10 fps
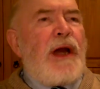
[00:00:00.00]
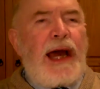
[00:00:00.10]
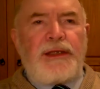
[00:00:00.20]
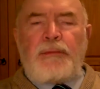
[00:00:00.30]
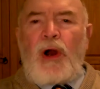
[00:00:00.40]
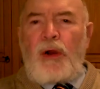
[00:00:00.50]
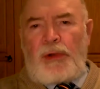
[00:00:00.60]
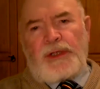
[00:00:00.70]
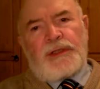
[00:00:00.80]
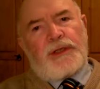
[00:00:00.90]
At the
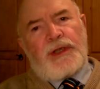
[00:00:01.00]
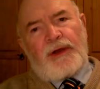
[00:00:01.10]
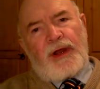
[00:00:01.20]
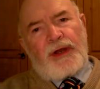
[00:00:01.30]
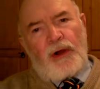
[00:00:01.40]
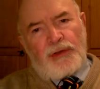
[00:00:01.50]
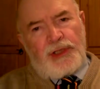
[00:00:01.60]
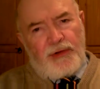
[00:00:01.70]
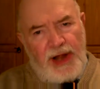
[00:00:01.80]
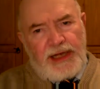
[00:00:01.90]
moment, there are no
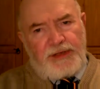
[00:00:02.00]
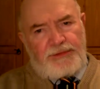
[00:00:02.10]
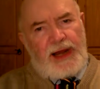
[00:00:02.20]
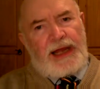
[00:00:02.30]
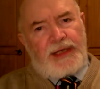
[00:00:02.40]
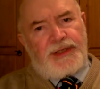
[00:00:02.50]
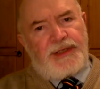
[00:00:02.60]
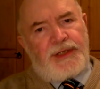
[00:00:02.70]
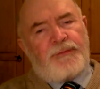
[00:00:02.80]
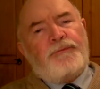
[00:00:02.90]
direct
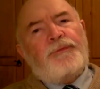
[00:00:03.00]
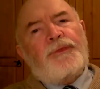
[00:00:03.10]
flights